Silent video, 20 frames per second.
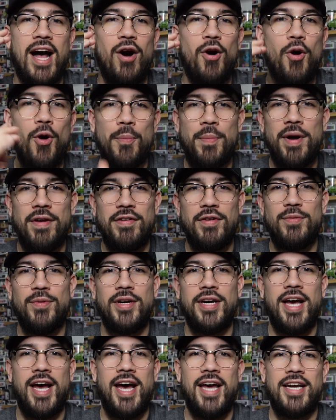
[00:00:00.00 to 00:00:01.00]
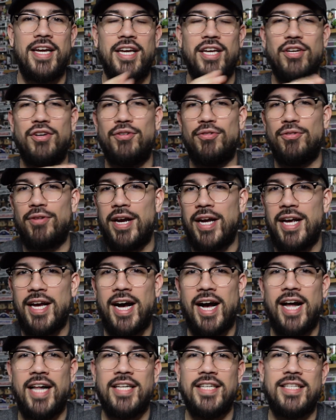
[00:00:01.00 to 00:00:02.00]
hope everyone had a great
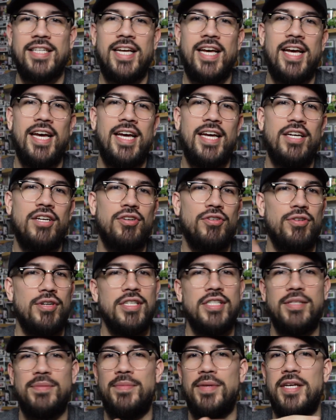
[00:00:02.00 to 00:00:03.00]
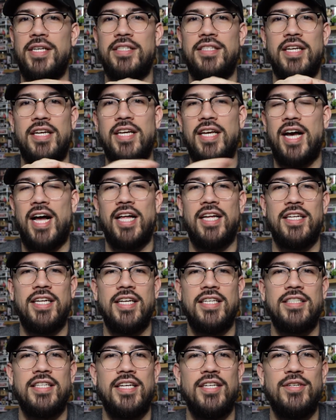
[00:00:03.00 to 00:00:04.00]
holiday, Christmas, any
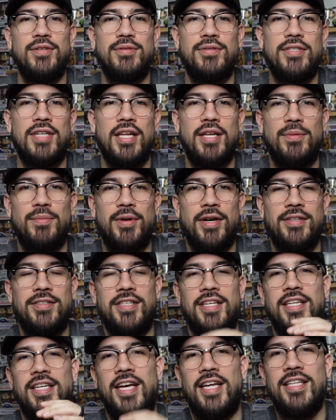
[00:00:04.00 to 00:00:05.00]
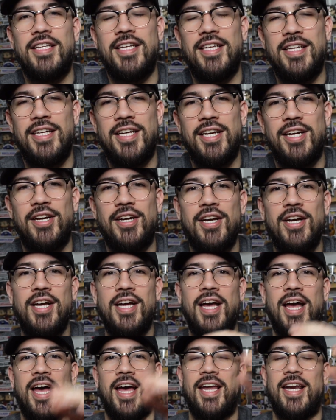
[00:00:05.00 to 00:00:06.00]
holidays that you celebrate to the end of the year,
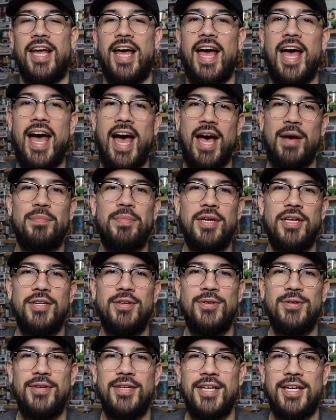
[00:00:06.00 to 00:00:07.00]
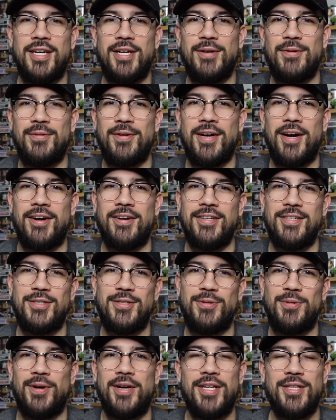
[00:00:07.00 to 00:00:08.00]
and Happy New Year. We are in
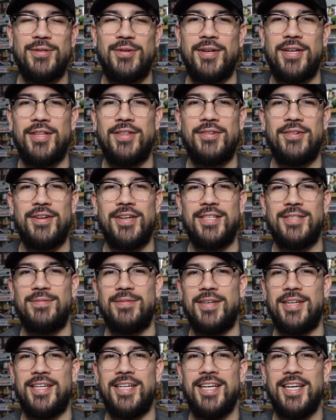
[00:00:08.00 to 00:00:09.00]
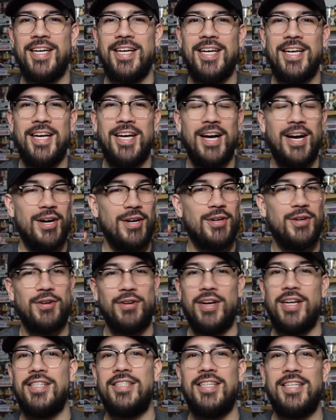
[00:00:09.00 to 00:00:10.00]
2023. It's been a
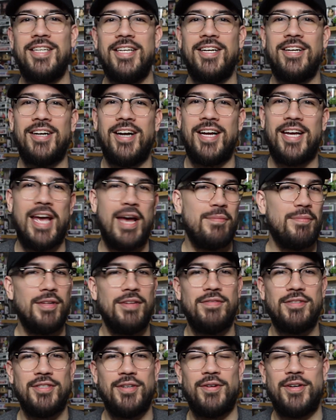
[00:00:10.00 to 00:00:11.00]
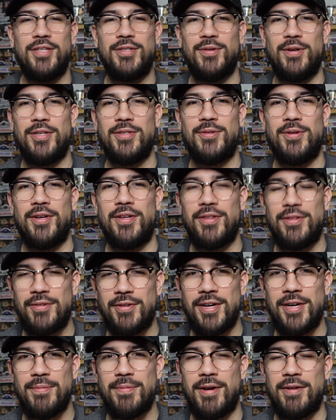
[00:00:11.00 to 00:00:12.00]
crazy year. I can't believe it's already
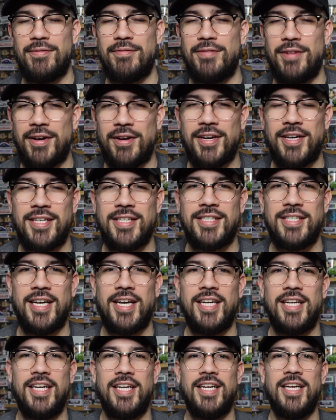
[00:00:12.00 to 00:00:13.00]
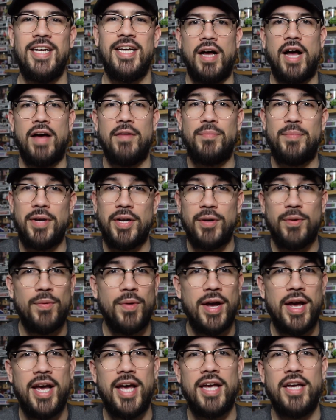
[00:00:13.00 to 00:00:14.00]
2023, but I'm very excited. I've been
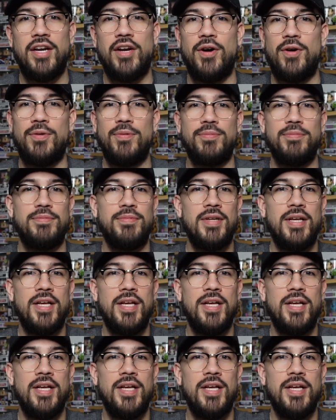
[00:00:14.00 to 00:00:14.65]
away, you know,